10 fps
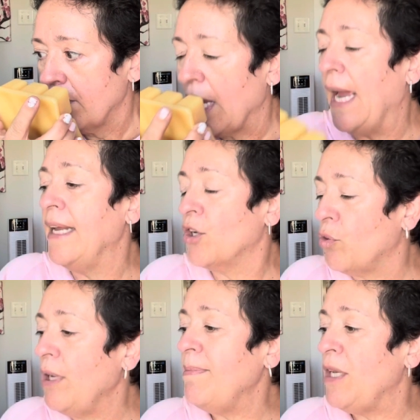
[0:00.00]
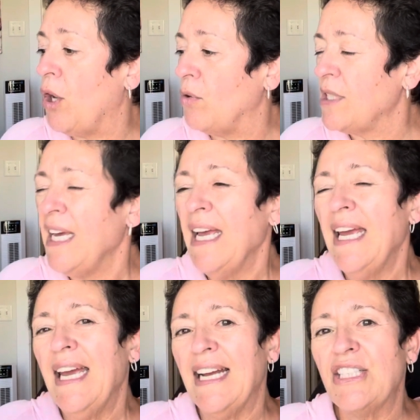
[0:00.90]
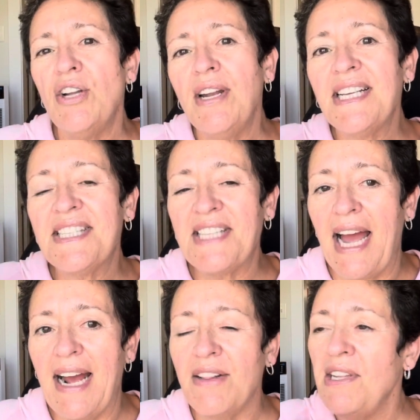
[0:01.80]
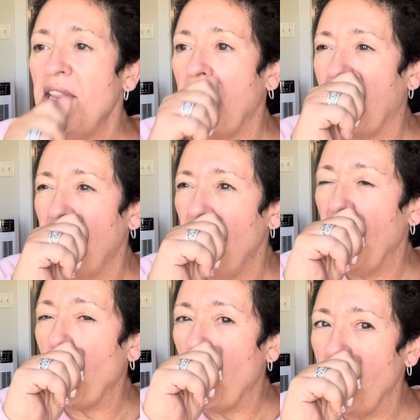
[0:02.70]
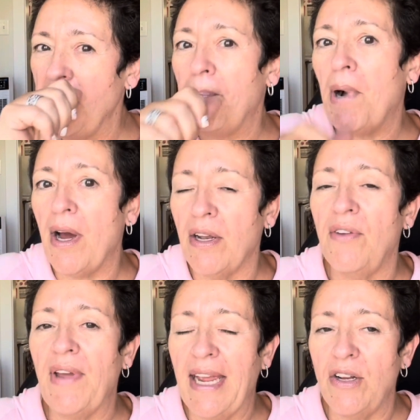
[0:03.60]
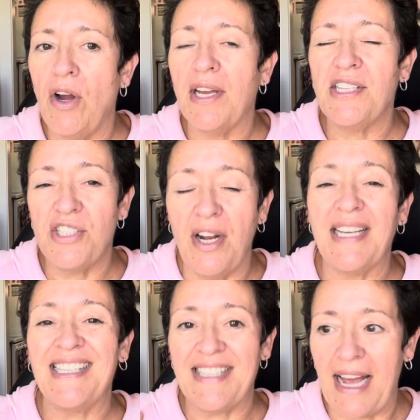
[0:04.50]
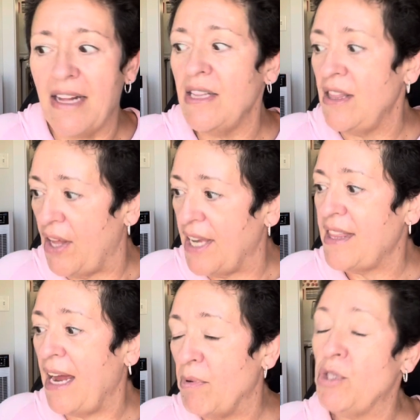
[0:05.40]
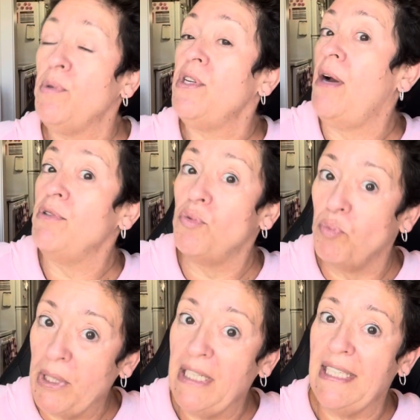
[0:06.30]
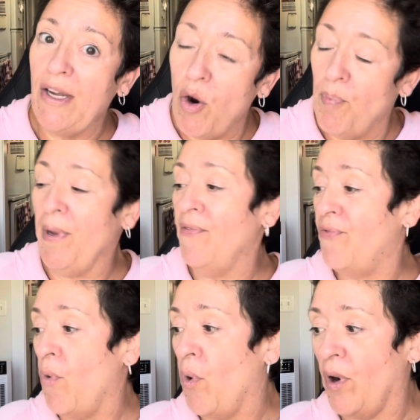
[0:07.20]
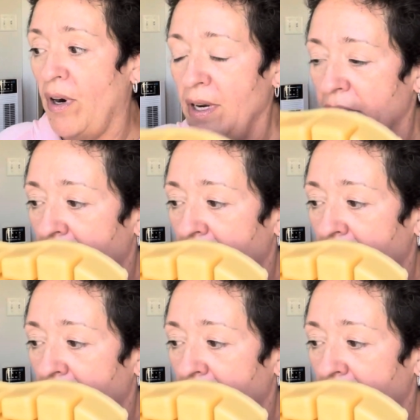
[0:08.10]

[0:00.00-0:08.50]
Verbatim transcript: and a creamy note. It's not exactly like if you had opened a bottle of eggnog, it's not exactly like that, which, which I was really hoping for.